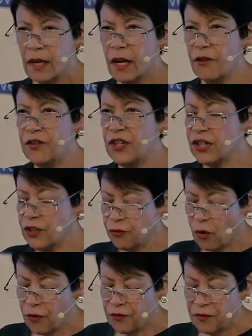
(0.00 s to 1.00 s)
Ephesians
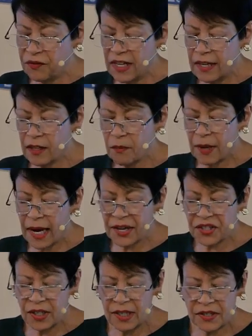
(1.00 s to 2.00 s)
4:15 in the
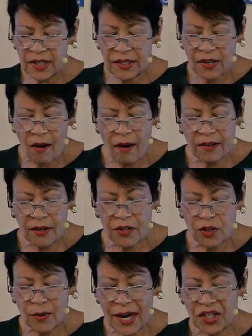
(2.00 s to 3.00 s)
Passion, he says, all our
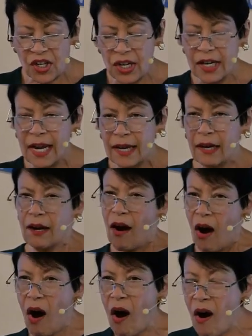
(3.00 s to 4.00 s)
direction
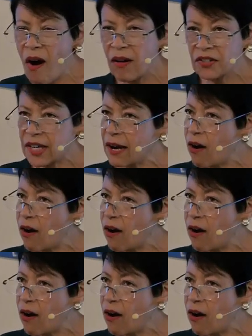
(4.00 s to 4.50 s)
and